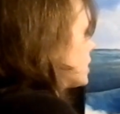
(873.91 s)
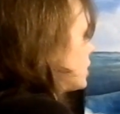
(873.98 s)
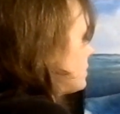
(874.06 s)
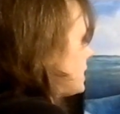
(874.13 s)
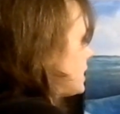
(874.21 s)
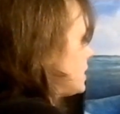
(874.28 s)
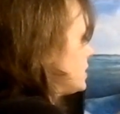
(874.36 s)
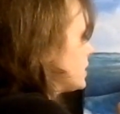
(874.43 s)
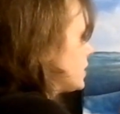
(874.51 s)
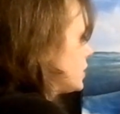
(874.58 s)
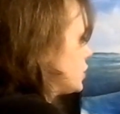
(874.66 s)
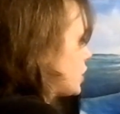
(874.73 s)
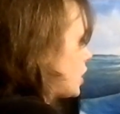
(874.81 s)
come into
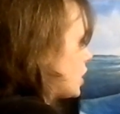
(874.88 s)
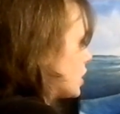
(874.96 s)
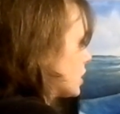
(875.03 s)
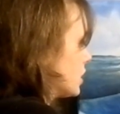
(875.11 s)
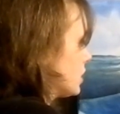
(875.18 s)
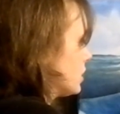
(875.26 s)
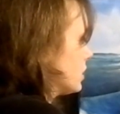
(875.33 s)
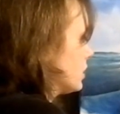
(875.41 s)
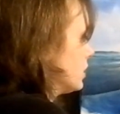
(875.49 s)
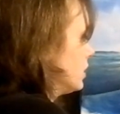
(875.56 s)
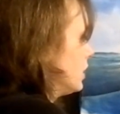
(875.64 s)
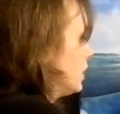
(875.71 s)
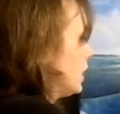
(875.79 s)
the dark,
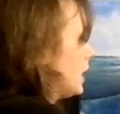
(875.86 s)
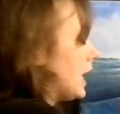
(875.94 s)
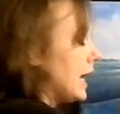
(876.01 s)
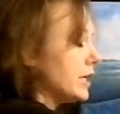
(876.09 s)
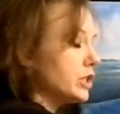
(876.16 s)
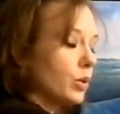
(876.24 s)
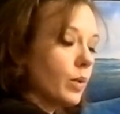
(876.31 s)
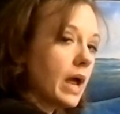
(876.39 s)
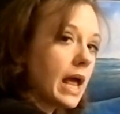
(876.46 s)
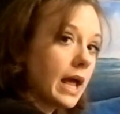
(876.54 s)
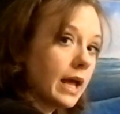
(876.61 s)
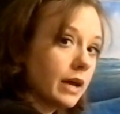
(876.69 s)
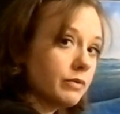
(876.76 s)
I don't
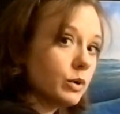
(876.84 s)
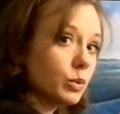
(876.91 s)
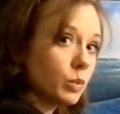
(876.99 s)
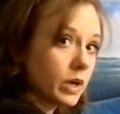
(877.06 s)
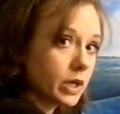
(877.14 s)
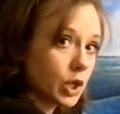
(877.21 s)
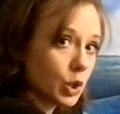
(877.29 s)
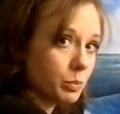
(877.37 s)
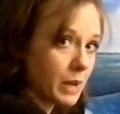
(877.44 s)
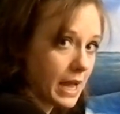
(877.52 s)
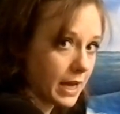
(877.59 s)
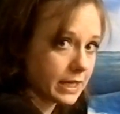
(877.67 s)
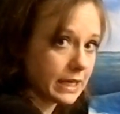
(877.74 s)
ever want to go
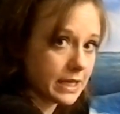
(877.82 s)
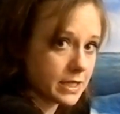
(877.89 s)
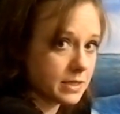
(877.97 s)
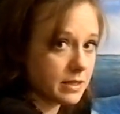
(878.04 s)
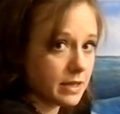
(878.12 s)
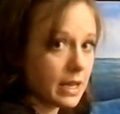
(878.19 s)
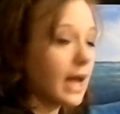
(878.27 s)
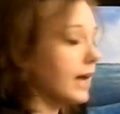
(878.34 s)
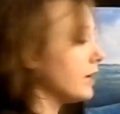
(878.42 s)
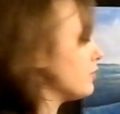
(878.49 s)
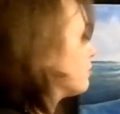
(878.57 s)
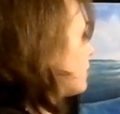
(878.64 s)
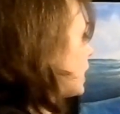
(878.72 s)
back into the eye
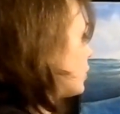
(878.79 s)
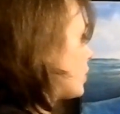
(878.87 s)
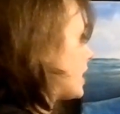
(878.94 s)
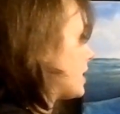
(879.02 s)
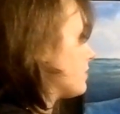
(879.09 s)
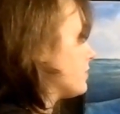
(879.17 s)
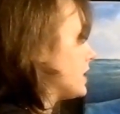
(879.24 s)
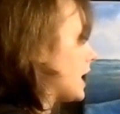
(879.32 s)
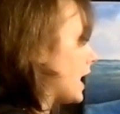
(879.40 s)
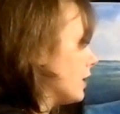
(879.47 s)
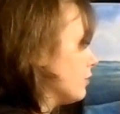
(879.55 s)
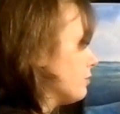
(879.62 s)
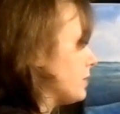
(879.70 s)
of my wave. The
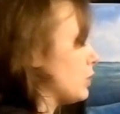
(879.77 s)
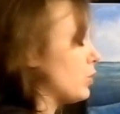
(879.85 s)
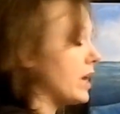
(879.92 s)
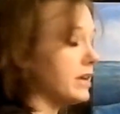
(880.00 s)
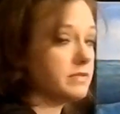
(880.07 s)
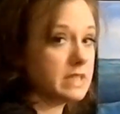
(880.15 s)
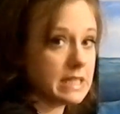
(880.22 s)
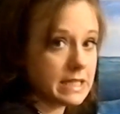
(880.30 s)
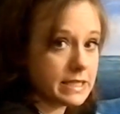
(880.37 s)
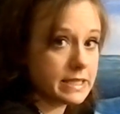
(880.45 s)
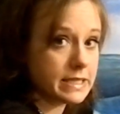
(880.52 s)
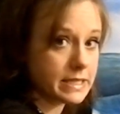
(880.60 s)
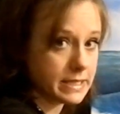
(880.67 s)
eye of my wave
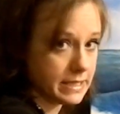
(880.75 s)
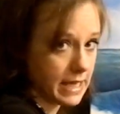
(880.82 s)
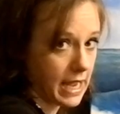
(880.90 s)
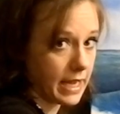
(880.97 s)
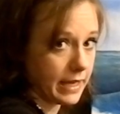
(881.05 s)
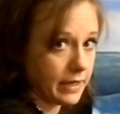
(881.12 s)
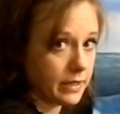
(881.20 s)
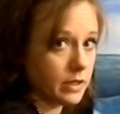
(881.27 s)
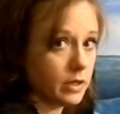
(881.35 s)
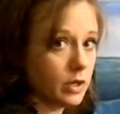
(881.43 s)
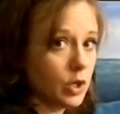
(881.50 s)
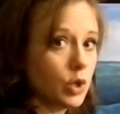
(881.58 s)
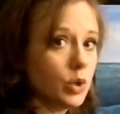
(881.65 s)
needs to stay
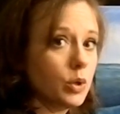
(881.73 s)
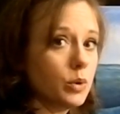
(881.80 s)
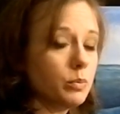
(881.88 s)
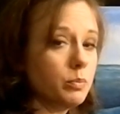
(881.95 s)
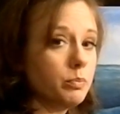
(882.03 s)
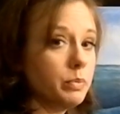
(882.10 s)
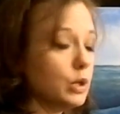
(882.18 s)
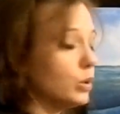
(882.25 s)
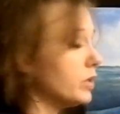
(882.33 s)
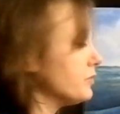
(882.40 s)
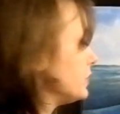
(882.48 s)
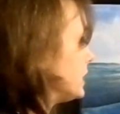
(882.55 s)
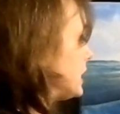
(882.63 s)

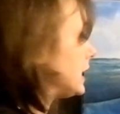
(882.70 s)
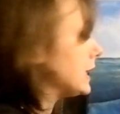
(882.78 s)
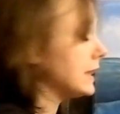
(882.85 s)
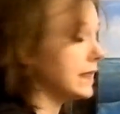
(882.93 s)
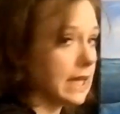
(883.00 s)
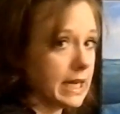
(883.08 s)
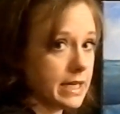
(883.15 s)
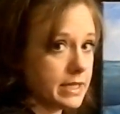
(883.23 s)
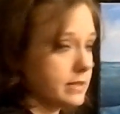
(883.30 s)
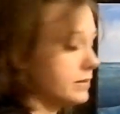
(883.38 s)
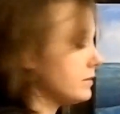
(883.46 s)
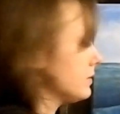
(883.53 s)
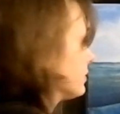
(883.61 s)
beautifully
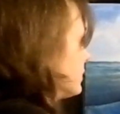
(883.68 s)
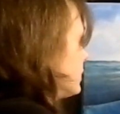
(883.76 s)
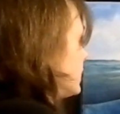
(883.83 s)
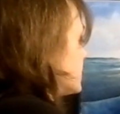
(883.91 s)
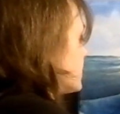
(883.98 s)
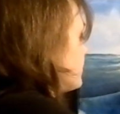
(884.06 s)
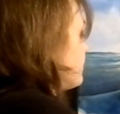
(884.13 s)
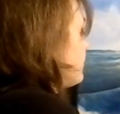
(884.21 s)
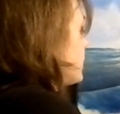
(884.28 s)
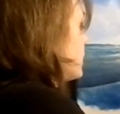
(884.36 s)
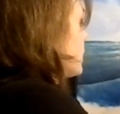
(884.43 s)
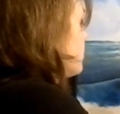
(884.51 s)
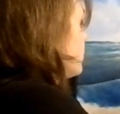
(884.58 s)
light. That's
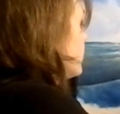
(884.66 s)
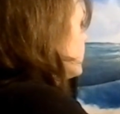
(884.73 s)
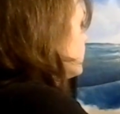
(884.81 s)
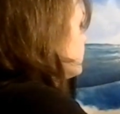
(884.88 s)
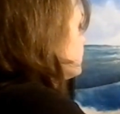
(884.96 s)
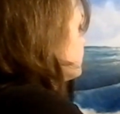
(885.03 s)
very important.